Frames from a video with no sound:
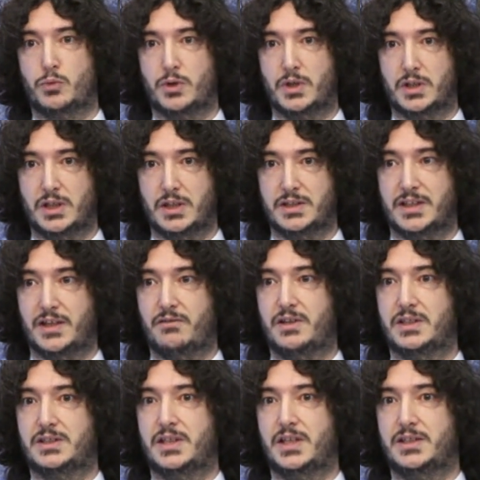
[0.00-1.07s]
Again, from
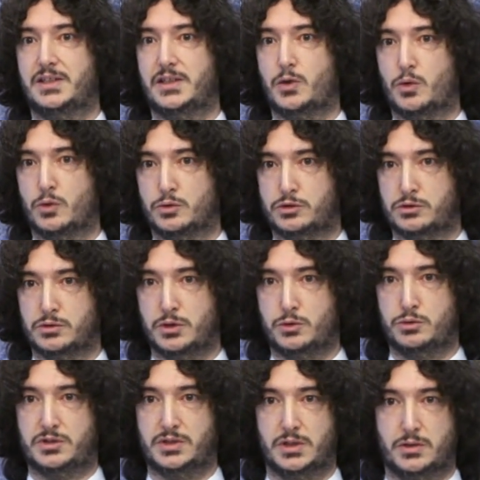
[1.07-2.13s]
that year until the
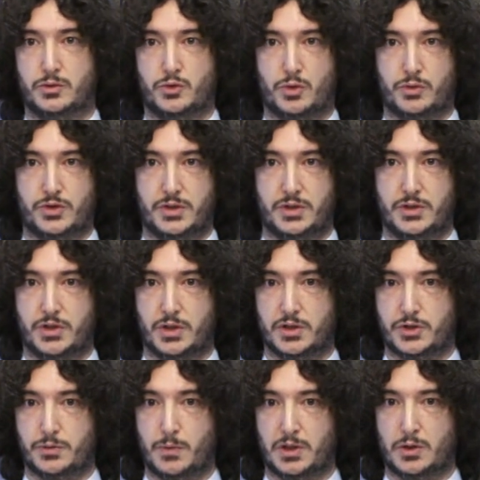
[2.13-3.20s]
present day,
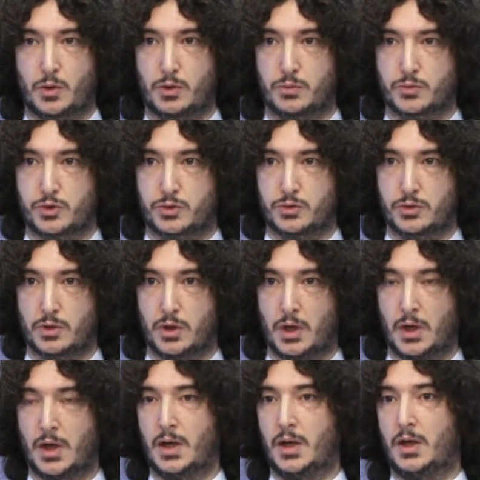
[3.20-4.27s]
TUSIAD has
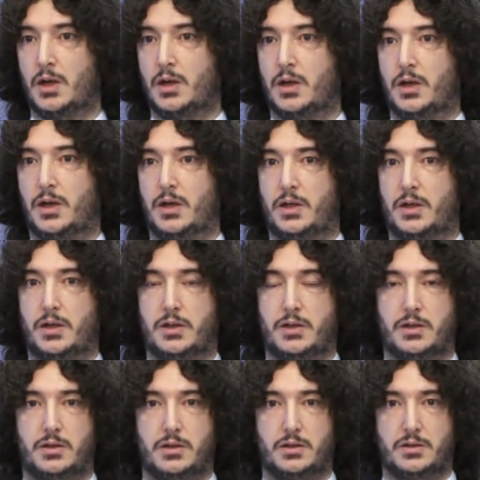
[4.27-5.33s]
conducted significant studies
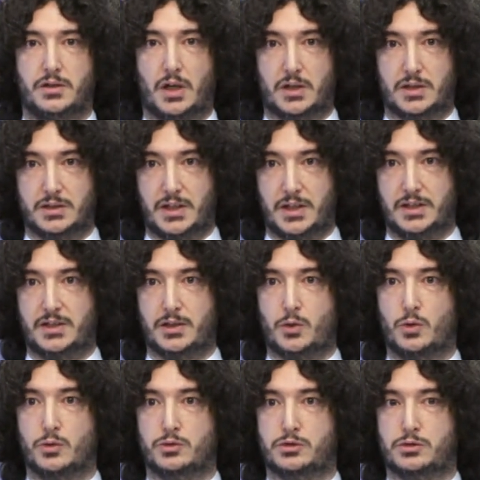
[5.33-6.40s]
on ethics in the
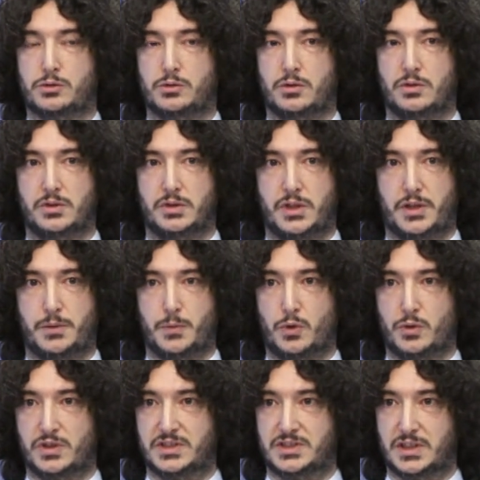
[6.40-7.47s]
state.
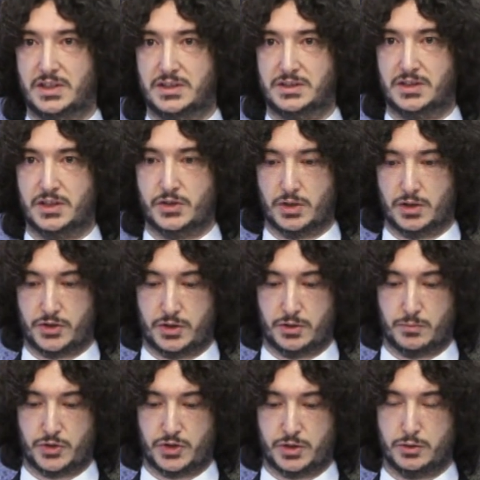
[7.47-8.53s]
Ethics in the judiciary was
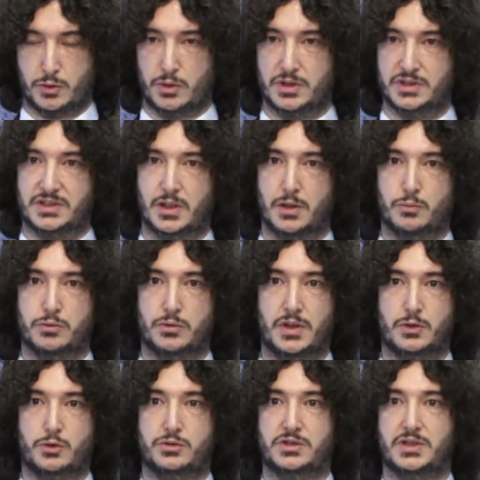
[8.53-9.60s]
studied in
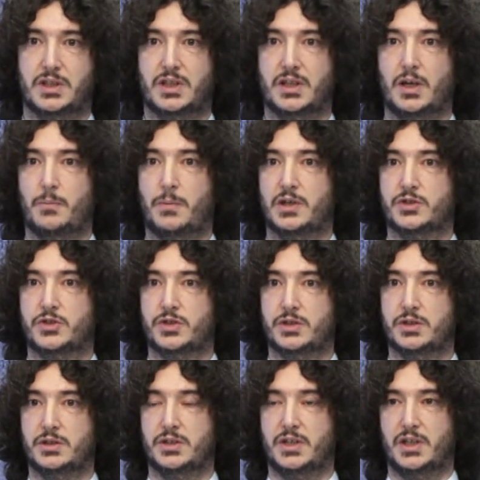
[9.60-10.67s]
2012.
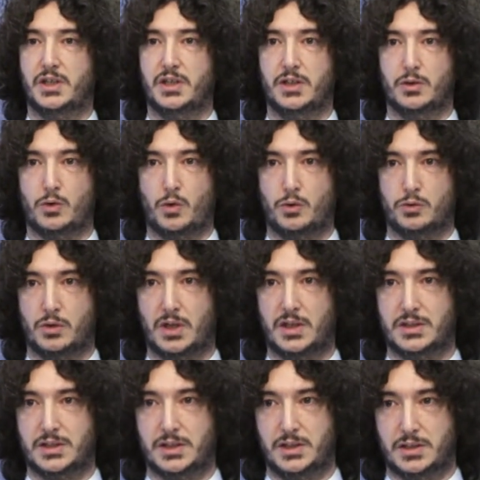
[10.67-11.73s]
Therefore, these are not
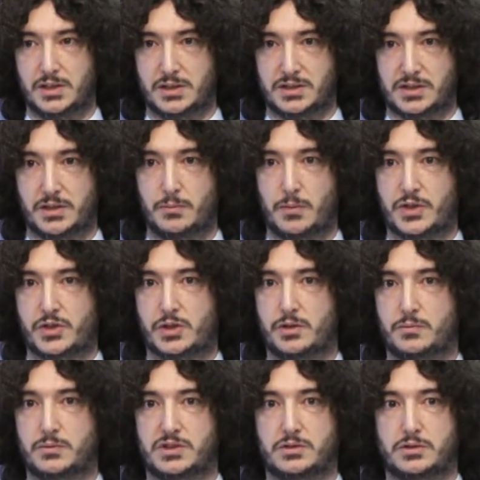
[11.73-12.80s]
unfamiliar or new
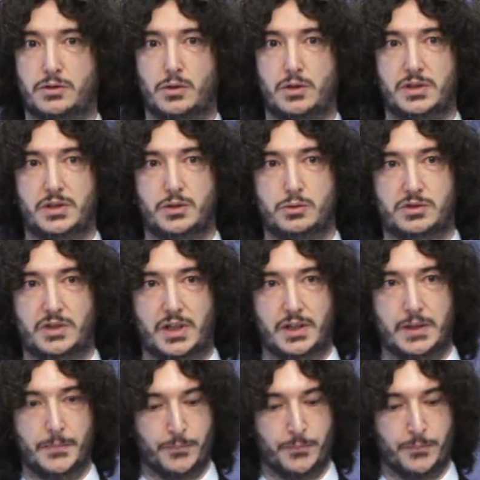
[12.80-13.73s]
topics for TUSIAD.